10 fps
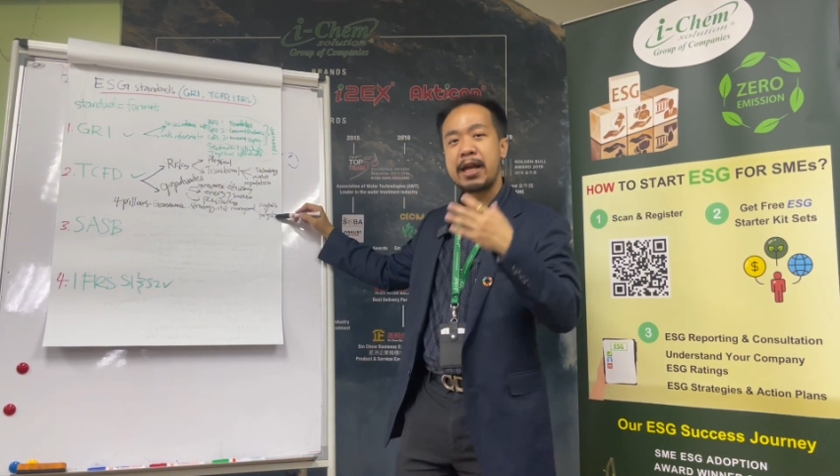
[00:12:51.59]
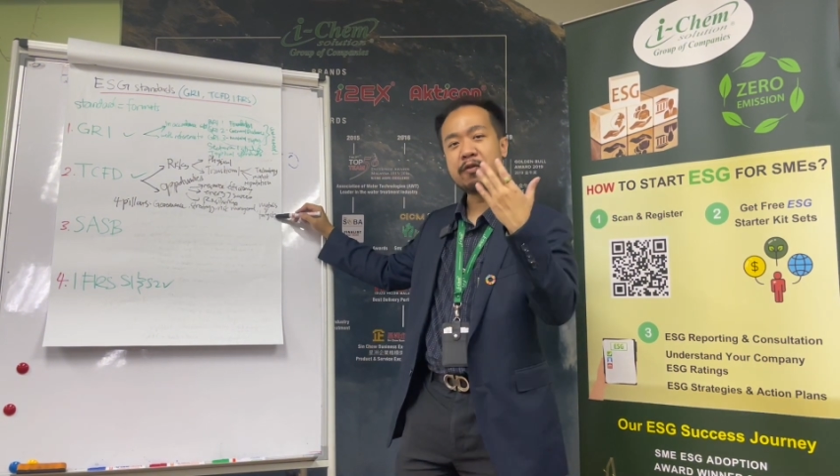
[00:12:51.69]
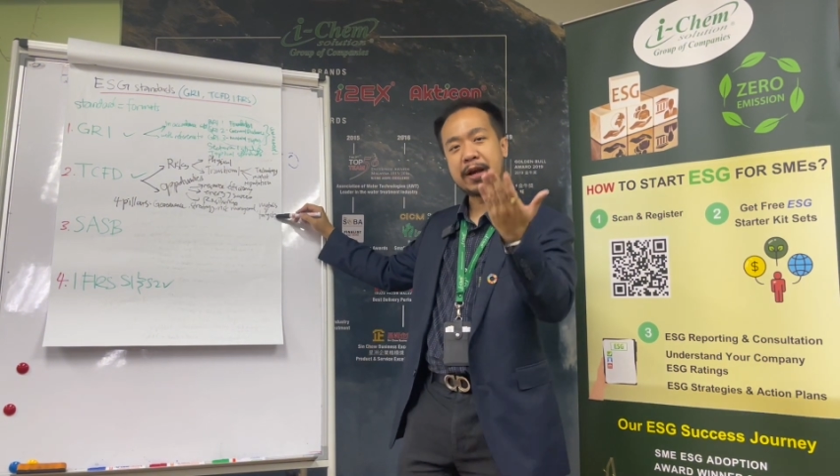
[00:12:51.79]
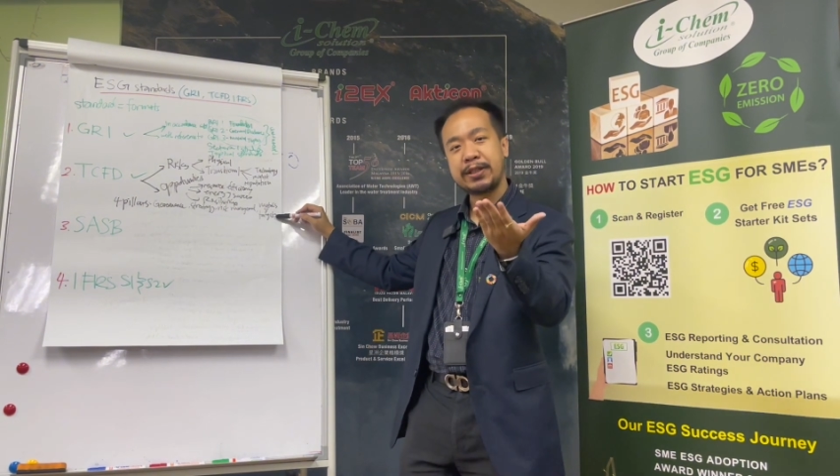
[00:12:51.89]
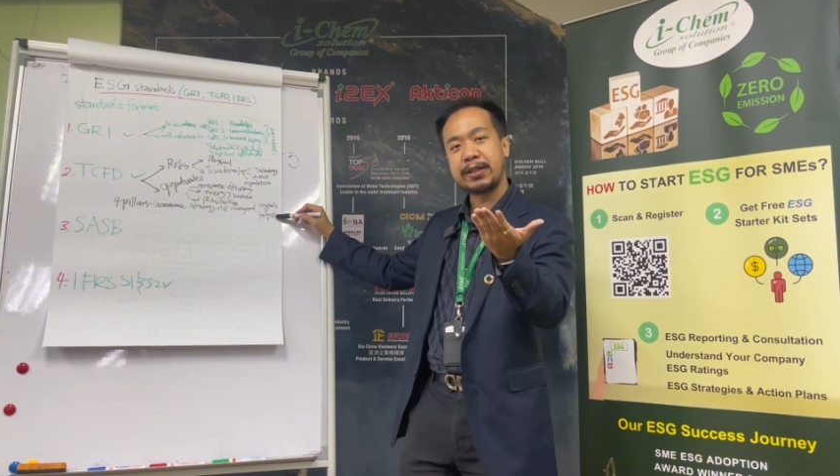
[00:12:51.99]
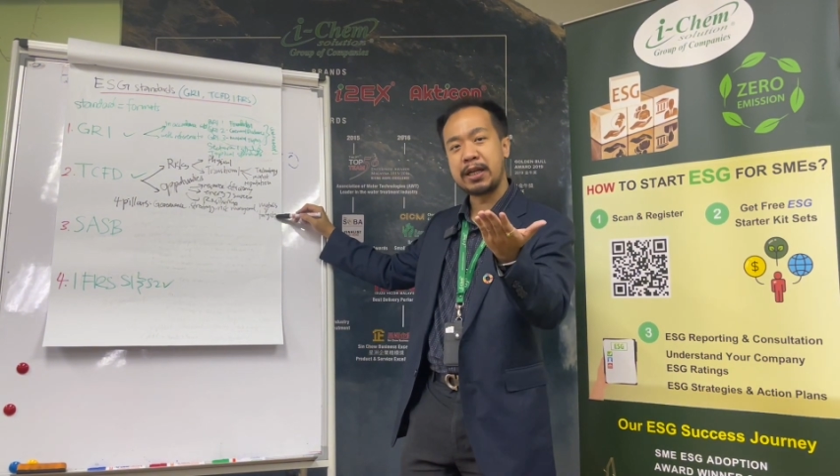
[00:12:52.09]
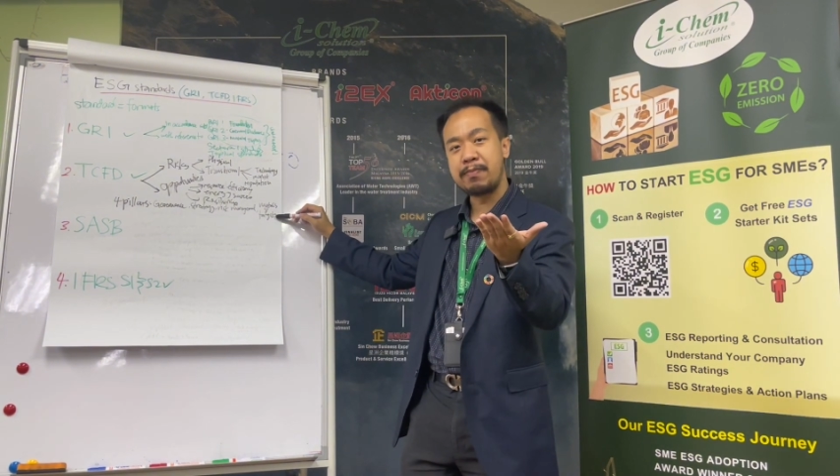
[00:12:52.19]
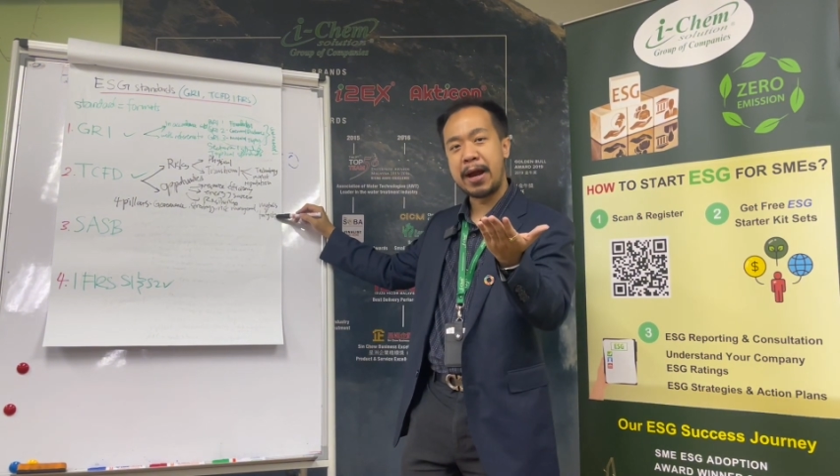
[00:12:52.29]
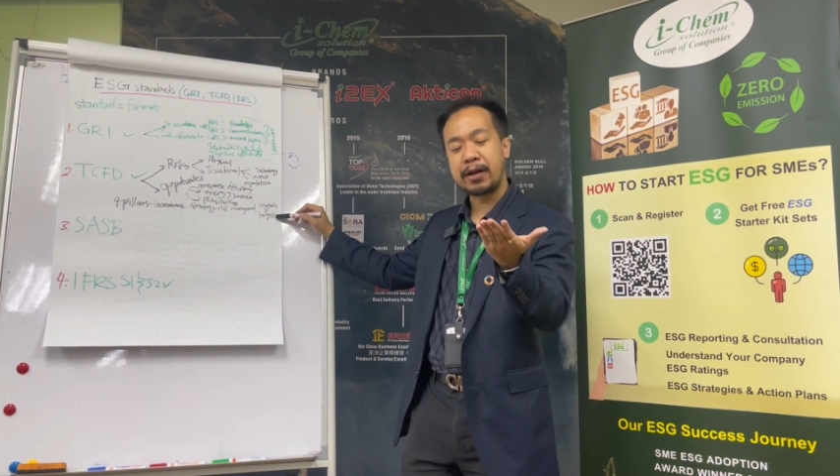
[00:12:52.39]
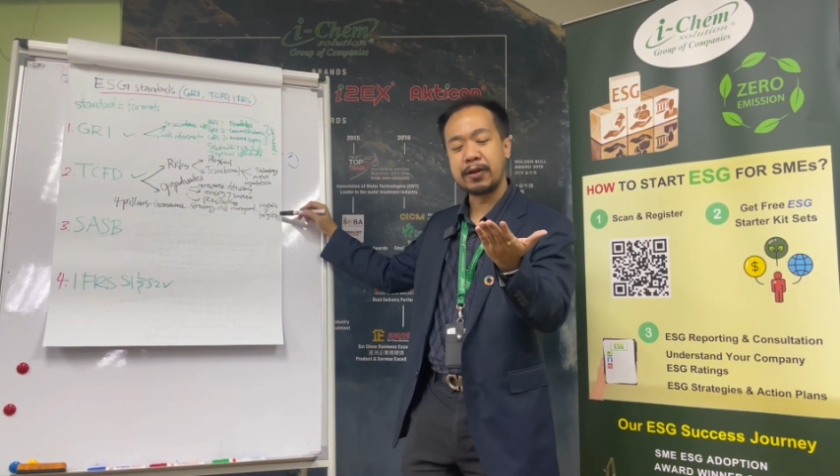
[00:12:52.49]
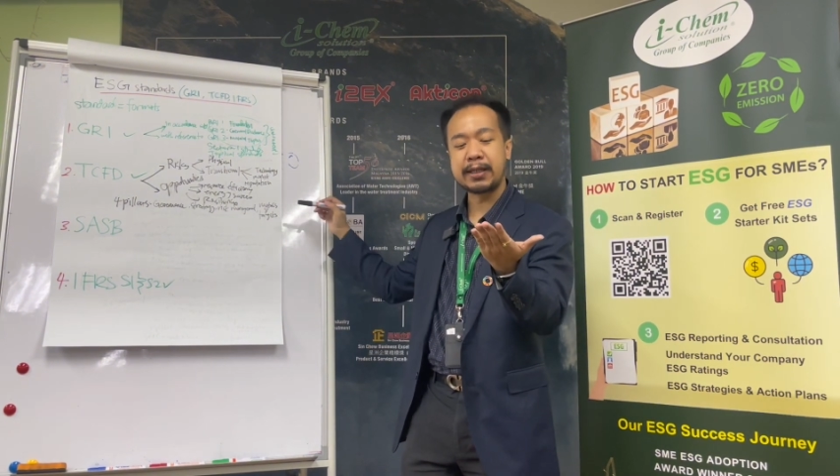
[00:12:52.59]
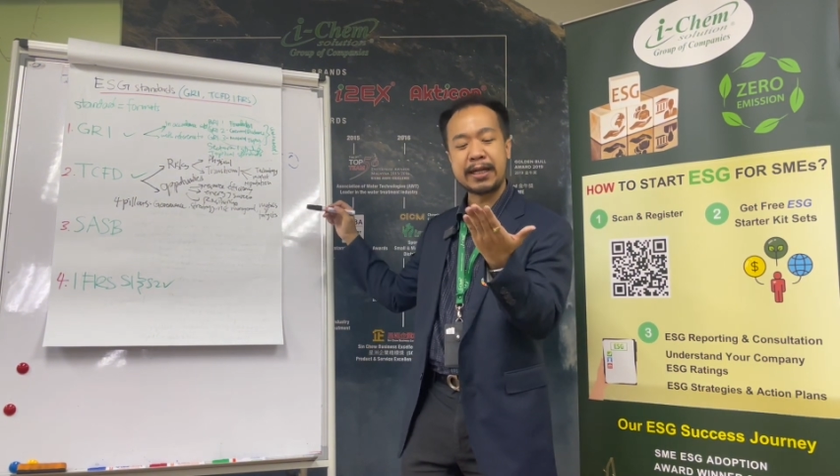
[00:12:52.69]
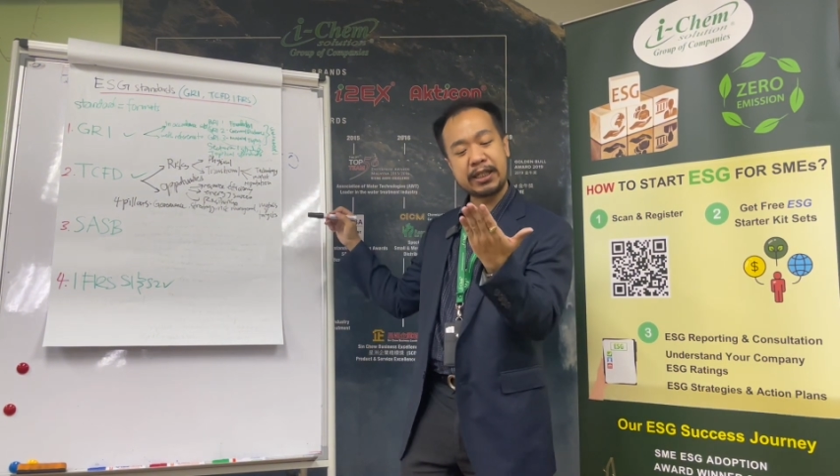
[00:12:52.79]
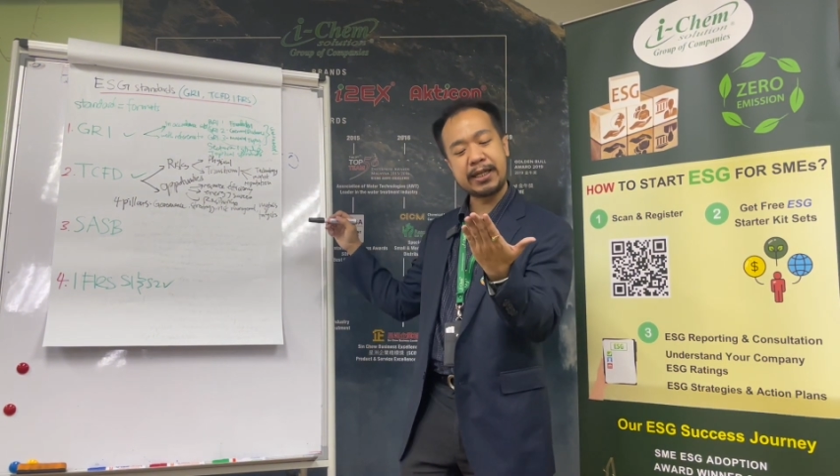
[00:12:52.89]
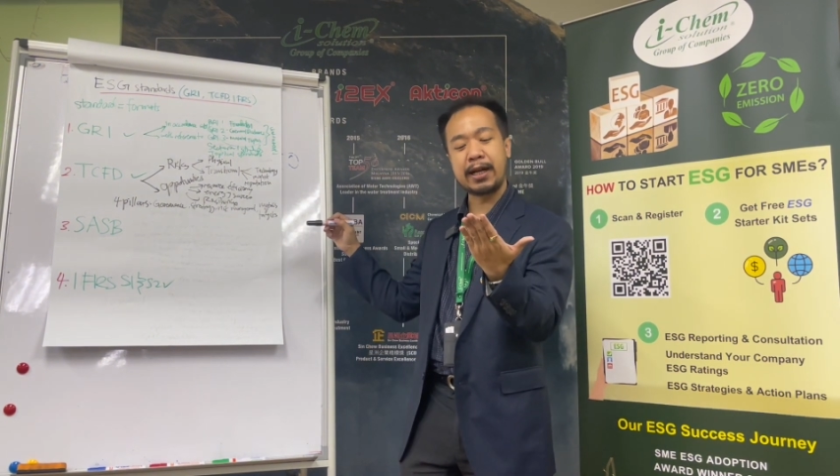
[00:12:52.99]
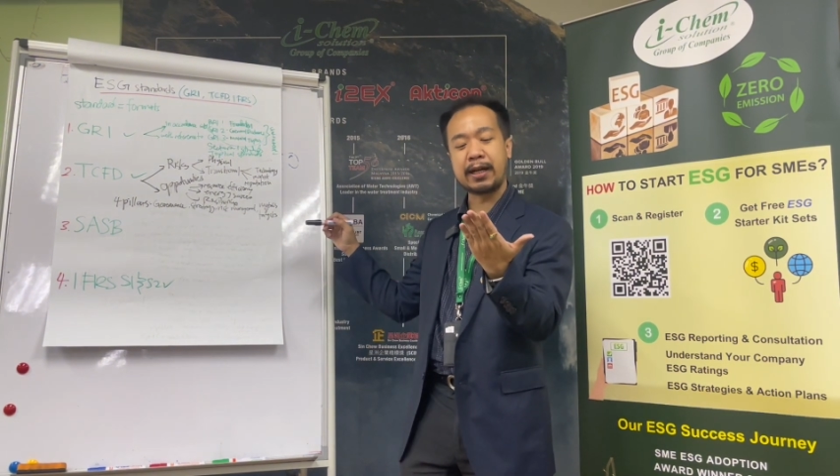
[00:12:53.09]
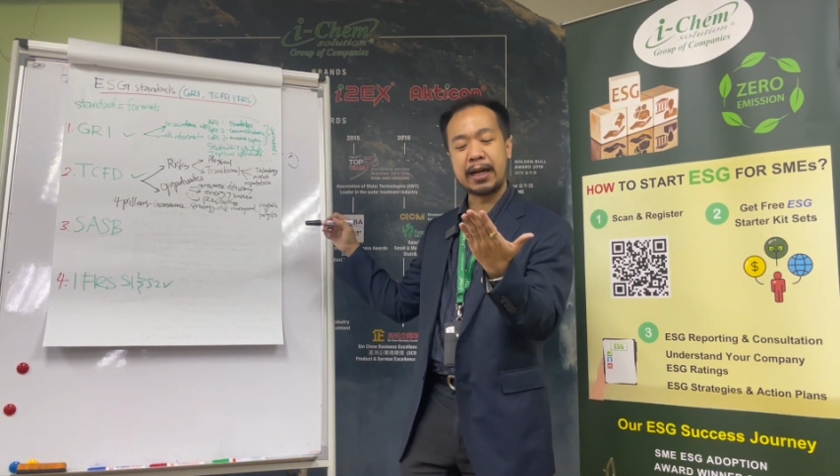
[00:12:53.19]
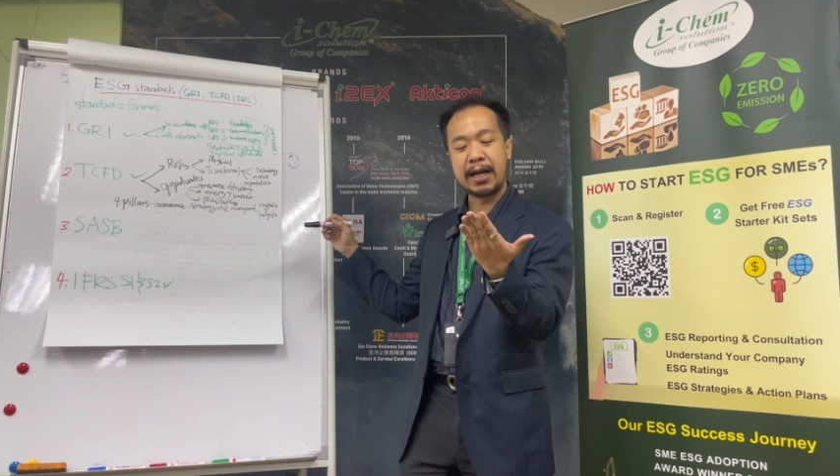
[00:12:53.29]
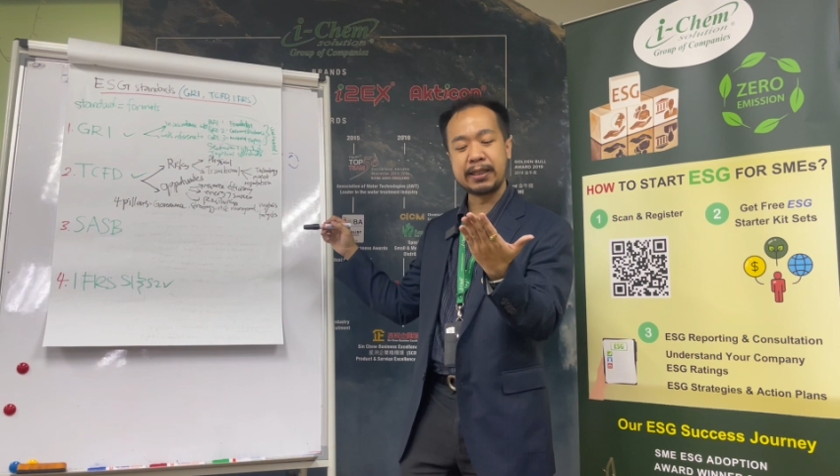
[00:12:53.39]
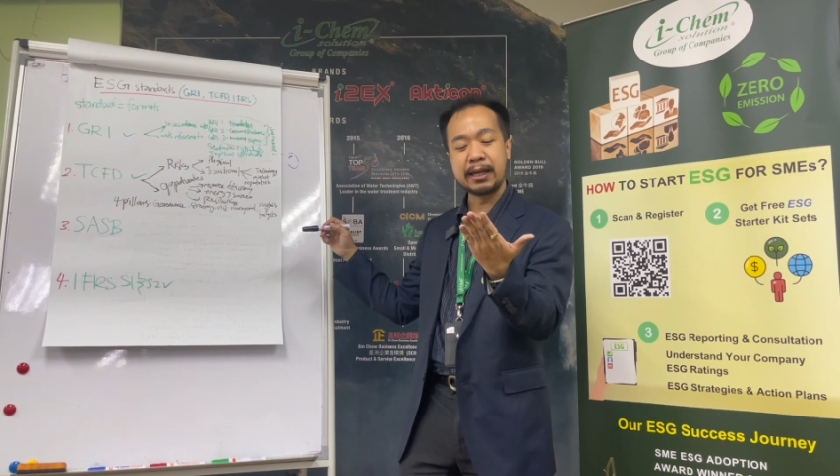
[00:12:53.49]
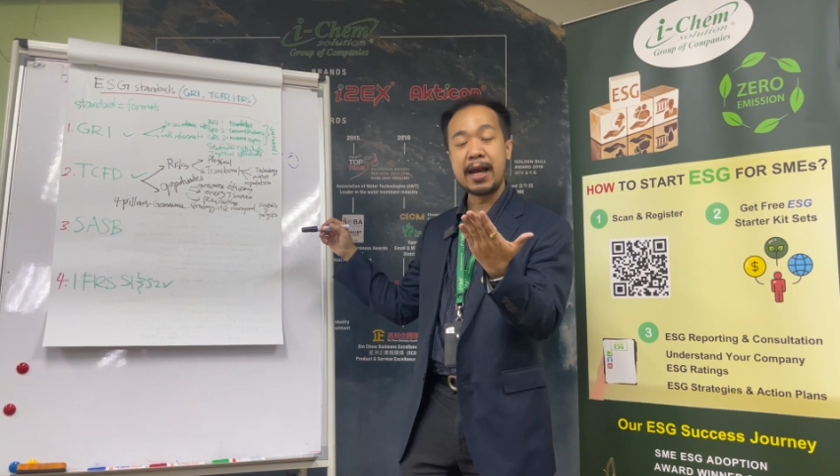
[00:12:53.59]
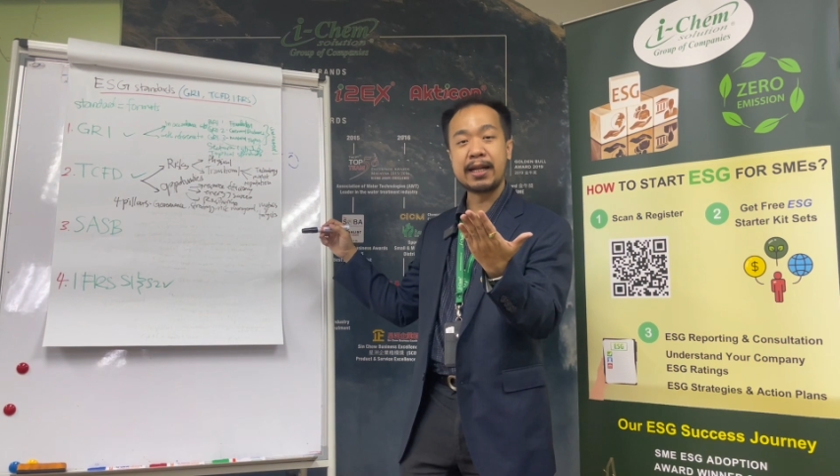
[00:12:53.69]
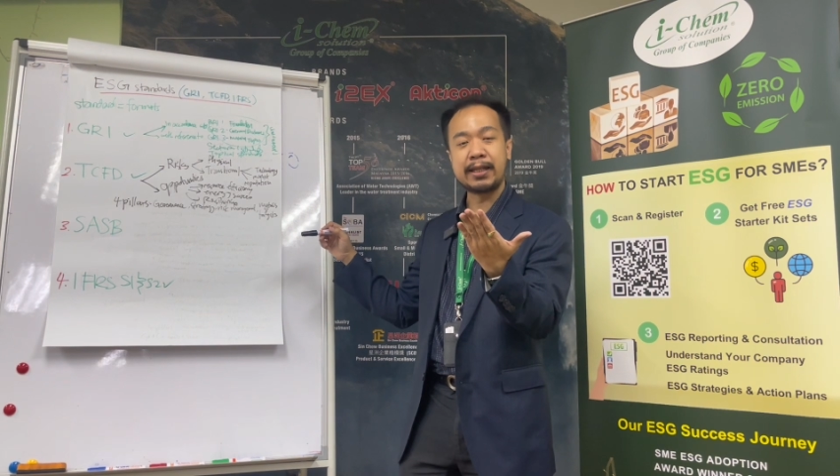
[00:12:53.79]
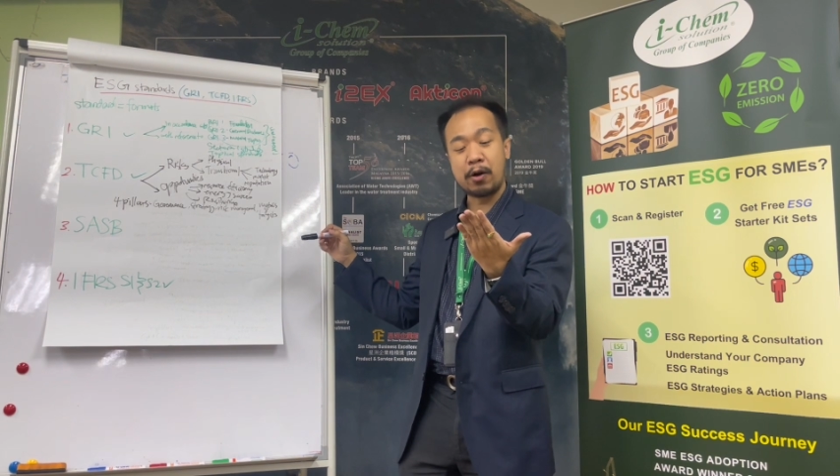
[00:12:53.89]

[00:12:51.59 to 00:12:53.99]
investors and bankers can see at a glance and say,